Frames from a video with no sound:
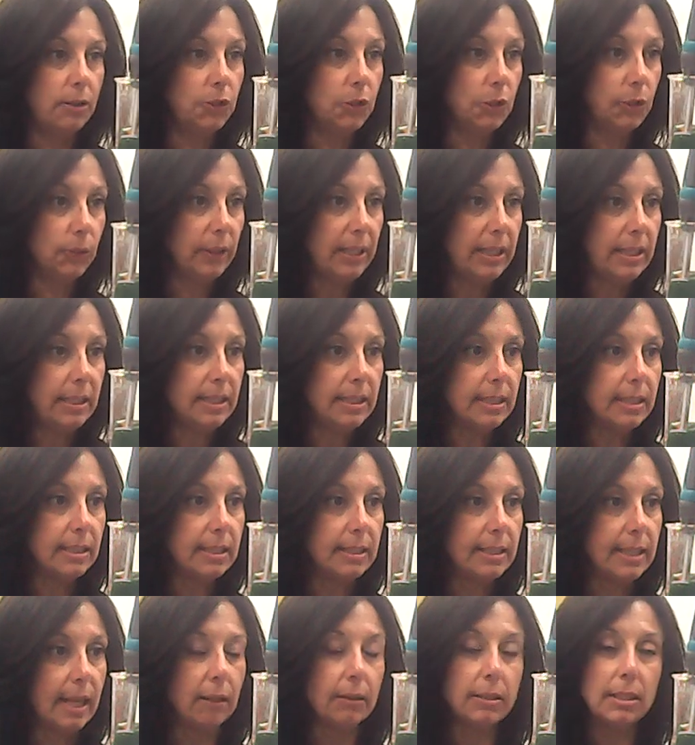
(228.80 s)
degrees
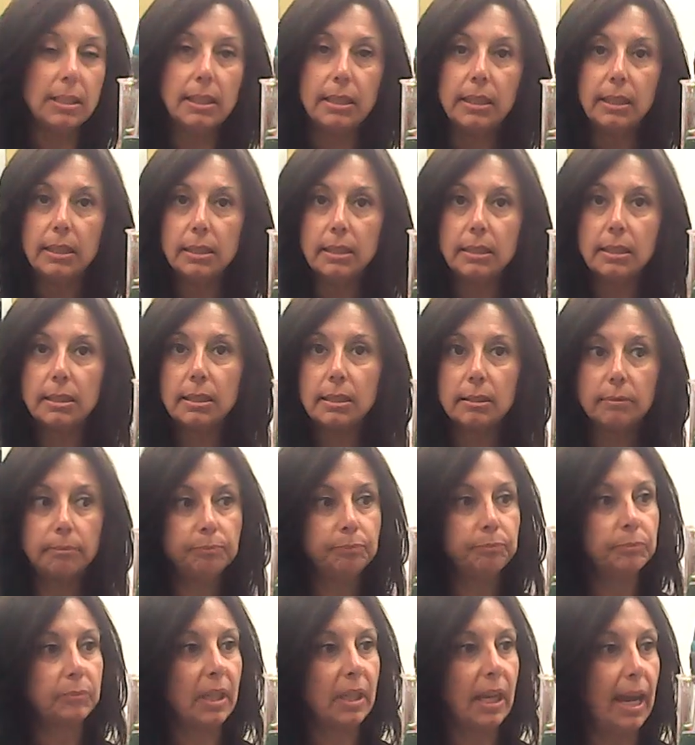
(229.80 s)
Celsius
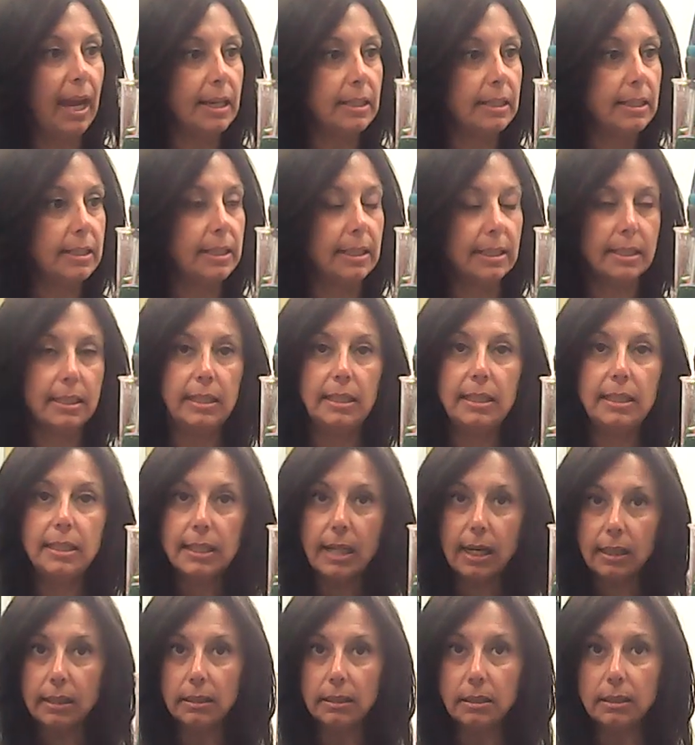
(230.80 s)
at 60
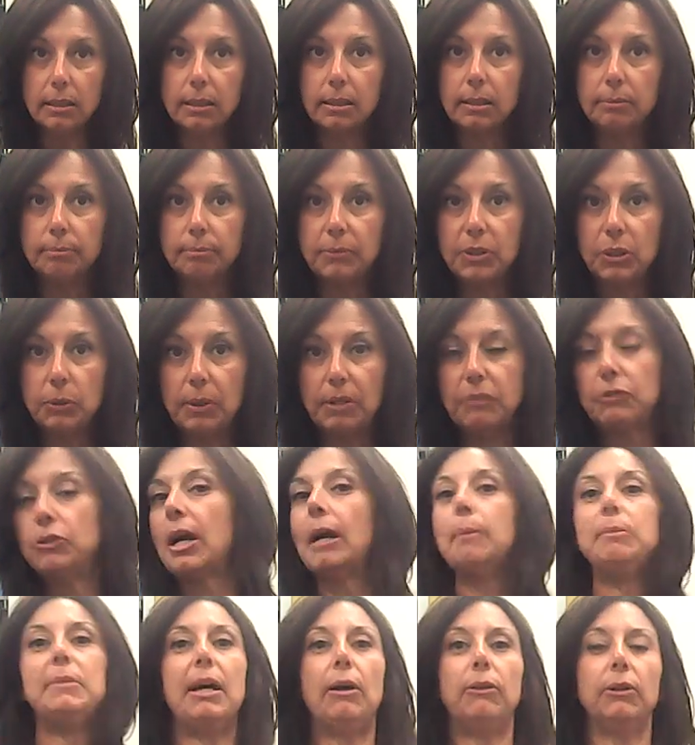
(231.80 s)
seconds. So we've
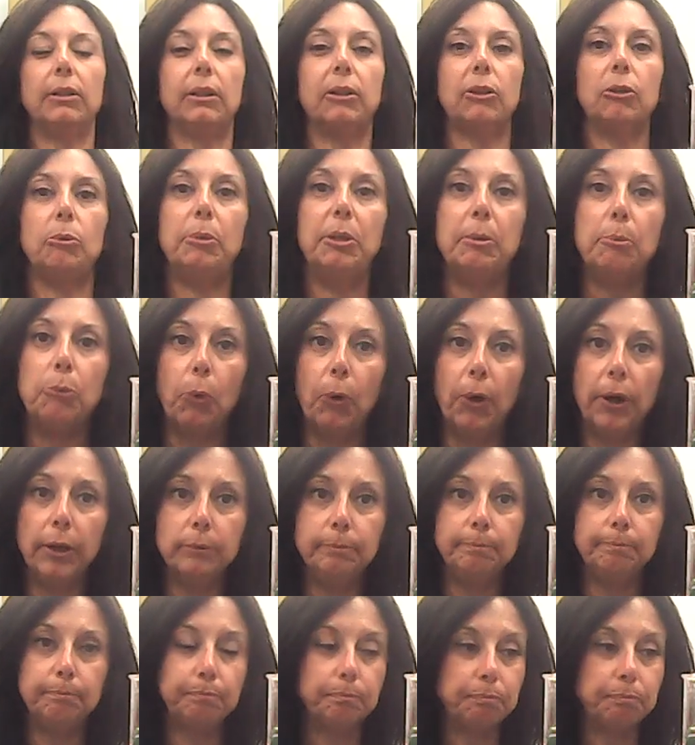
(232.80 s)
dropped down a little bit more.